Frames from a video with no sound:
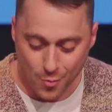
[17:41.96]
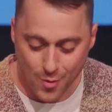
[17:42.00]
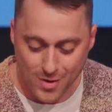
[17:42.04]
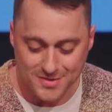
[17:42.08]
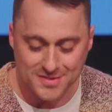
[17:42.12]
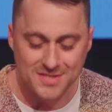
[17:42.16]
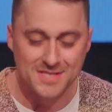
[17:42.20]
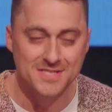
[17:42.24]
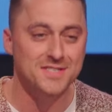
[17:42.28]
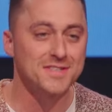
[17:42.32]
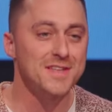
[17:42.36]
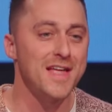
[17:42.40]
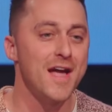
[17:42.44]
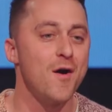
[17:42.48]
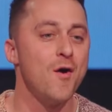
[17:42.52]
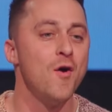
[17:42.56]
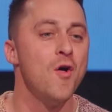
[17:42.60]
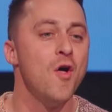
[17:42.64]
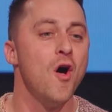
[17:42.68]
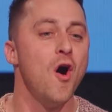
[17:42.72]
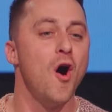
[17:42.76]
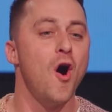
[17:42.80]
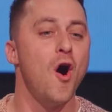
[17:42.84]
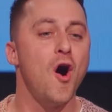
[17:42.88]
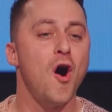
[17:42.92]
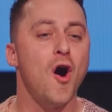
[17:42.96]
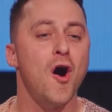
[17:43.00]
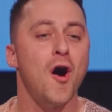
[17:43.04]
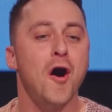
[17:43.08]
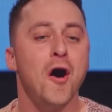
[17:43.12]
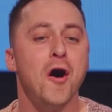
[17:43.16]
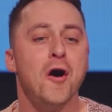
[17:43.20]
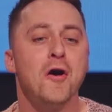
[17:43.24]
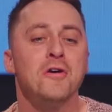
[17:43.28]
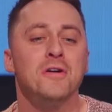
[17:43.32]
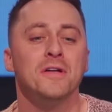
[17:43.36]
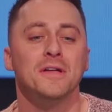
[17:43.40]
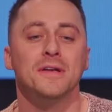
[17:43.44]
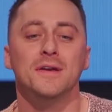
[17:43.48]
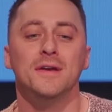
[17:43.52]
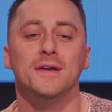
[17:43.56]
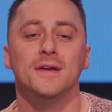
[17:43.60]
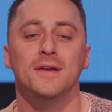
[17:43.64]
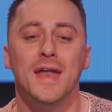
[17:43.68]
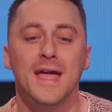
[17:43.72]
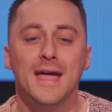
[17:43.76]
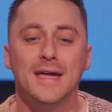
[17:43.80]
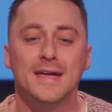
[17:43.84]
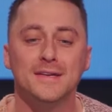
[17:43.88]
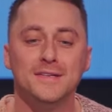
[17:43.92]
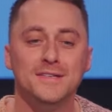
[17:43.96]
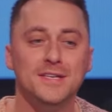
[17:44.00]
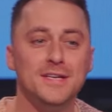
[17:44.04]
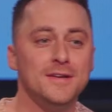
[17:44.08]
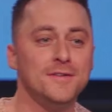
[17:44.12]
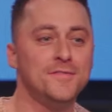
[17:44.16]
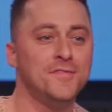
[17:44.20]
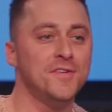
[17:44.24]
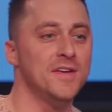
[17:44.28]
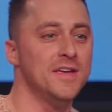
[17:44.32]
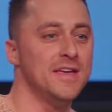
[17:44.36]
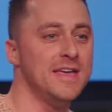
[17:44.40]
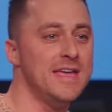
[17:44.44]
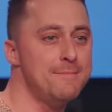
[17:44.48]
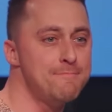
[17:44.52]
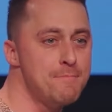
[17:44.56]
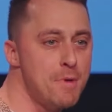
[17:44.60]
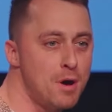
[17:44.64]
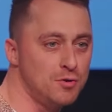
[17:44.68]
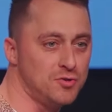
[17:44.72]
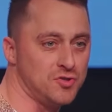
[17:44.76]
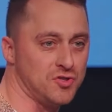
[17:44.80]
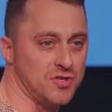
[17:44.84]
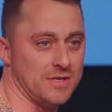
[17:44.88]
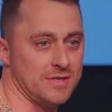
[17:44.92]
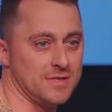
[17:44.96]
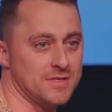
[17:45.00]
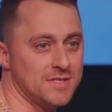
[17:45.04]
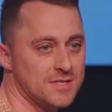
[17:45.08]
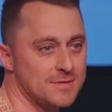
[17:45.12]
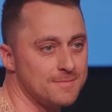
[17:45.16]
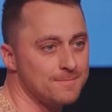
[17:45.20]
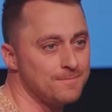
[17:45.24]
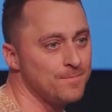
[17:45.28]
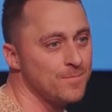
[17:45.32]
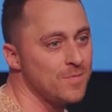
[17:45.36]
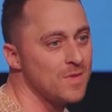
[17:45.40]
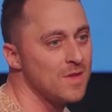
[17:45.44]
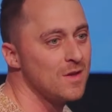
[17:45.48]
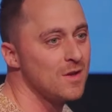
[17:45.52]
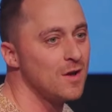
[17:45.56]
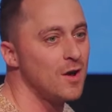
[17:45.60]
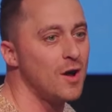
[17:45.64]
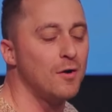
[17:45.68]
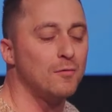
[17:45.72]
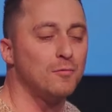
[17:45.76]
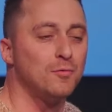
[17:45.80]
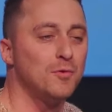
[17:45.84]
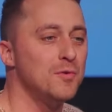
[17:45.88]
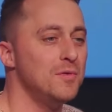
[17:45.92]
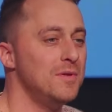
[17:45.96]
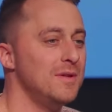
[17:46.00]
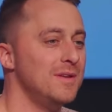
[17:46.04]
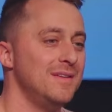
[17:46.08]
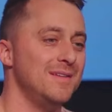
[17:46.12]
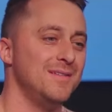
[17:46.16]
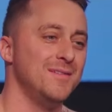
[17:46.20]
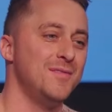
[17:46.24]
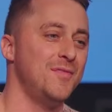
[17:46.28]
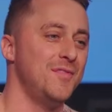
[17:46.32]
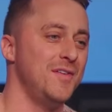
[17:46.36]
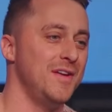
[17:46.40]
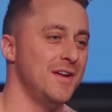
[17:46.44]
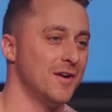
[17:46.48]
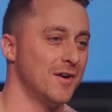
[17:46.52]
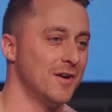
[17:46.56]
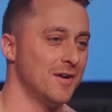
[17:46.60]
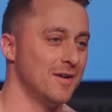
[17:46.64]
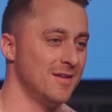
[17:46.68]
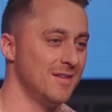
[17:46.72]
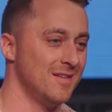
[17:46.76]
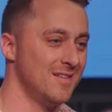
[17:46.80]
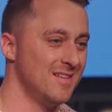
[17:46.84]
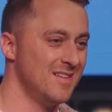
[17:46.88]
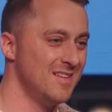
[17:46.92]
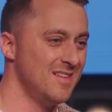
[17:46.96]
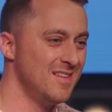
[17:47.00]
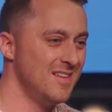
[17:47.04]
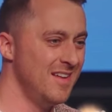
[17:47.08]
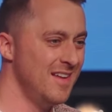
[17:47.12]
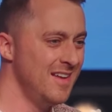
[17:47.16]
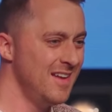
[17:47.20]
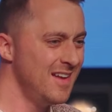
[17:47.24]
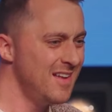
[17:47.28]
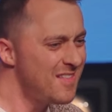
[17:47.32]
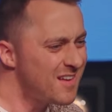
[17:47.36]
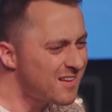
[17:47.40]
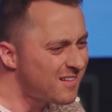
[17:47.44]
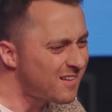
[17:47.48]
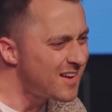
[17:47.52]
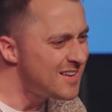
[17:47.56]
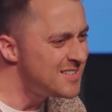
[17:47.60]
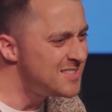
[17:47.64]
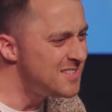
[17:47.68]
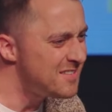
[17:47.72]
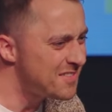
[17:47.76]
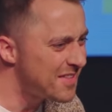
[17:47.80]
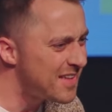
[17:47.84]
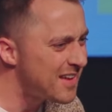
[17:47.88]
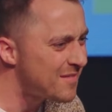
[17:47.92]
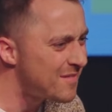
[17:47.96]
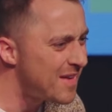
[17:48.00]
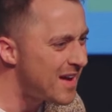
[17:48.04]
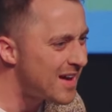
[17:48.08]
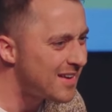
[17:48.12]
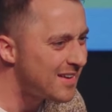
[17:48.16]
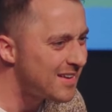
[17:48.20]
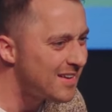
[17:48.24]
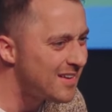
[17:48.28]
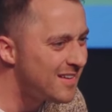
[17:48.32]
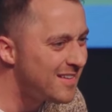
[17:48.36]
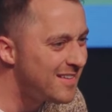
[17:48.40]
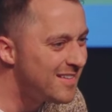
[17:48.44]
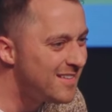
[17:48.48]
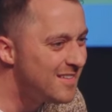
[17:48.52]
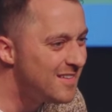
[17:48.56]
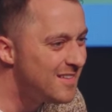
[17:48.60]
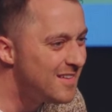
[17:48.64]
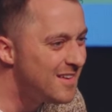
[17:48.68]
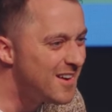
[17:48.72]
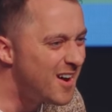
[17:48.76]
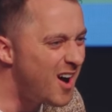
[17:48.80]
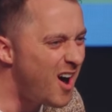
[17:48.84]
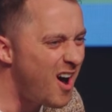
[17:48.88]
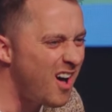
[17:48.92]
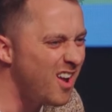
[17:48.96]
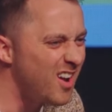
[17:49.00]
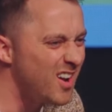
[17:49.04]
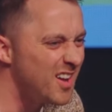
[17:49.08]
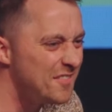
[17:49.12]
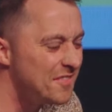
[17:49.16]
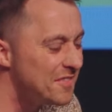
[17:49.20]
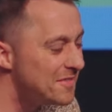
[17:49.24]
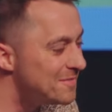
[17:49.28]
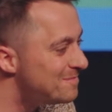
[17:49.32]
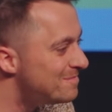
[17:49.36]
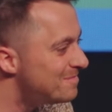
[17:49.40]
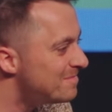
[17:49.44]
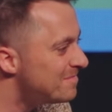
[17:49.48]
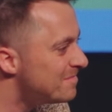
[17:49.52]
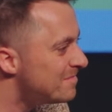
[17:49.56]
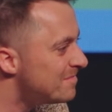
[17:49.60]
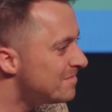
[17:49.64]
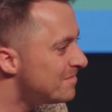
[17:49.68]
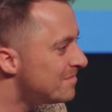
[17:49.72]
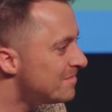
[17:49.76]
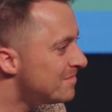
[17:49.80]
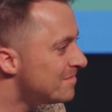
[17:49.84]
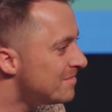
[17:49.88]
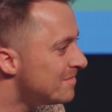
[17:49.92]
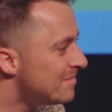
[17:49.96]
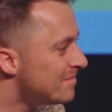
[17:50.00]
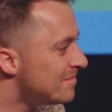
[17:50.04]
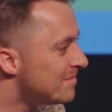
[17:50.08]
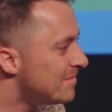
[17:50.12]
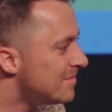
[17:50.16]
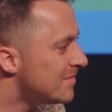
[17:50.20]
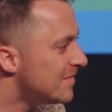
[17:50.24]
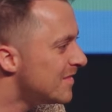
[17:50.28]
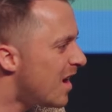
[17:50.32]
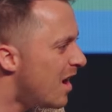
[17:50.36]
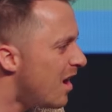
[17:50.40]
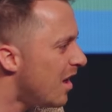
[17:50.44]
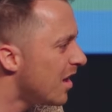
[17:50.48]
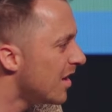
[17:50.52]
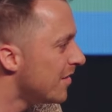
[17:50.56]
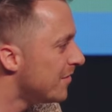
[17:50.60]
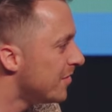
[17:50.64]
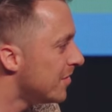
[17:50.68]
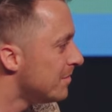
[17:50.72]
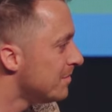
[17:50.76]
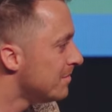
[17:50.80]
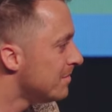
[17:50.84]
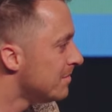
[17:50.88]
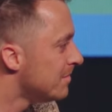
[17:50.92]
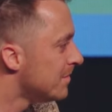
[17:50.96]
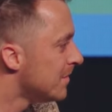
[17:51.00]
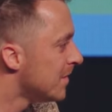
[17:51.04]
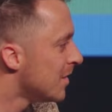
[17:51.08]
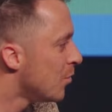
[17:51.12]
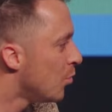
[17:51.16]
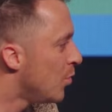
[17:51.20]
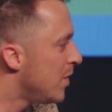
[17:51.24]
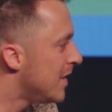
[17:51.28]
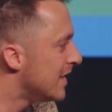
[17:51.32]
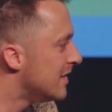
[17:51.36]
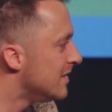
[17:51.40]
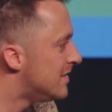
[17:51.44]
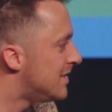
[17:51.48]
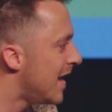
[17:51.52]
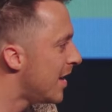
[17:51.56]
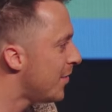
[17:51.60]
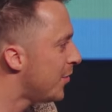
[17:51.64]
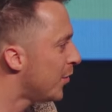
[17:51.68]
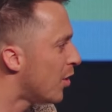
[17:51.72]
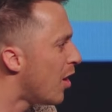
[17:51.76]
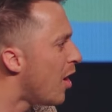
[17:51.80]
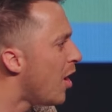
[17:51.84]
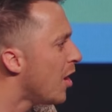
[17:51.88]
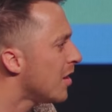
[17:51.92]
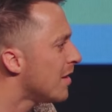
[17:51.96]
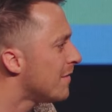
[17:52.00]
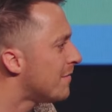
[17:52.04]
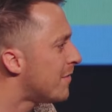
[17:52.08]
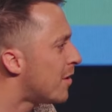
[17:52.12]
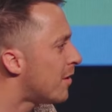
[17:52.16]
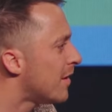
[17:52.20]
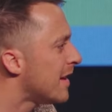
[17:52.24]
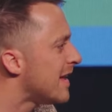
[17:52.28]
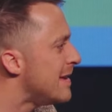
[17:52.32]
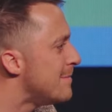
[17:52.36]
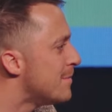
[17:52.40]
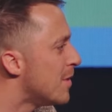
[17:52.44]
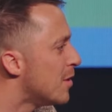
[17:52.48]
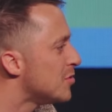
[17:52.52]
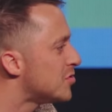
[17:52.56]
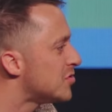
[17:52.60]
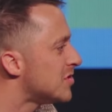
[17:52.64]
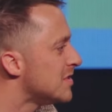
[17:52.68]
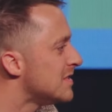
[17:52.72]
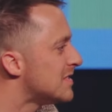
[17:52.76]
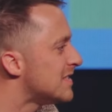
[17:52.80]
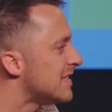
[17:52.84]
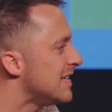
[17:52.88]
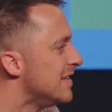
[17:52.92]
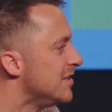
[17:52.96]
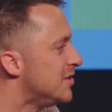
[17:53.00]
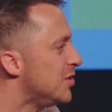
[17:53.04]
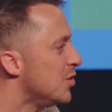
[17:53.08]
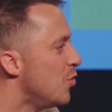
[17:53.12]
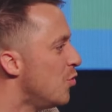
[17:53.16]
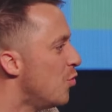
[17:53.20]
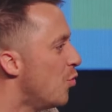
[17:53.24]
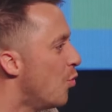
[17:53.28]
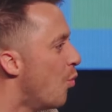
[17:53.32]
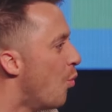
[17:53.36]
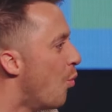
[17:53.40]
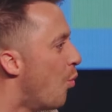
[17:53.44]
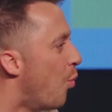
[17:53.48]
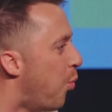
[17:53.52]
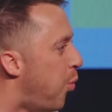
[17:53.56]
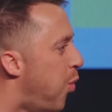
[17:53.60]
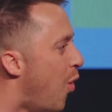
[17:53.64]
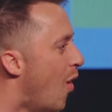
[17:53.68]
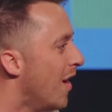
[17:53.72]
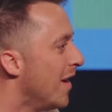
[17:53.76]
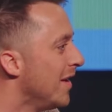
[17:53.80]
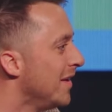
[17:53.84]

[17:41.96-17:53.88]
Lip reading: Watch this now. All negative emotions are rooted in fear. Isn't that crazy? You think about it? All of them. All of them. We can tether all of our emotions into